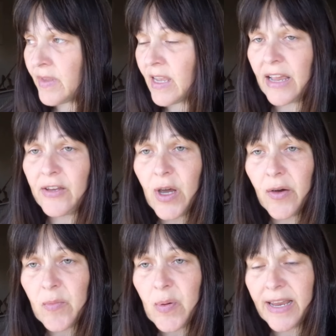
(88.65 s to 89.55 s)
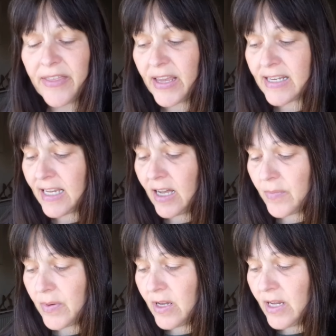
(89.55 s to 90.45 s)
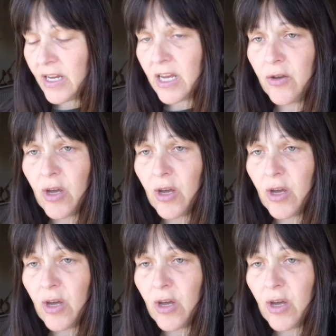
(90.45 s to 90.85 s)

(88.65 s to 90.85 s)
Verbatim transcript: Can you go and pick things up? Can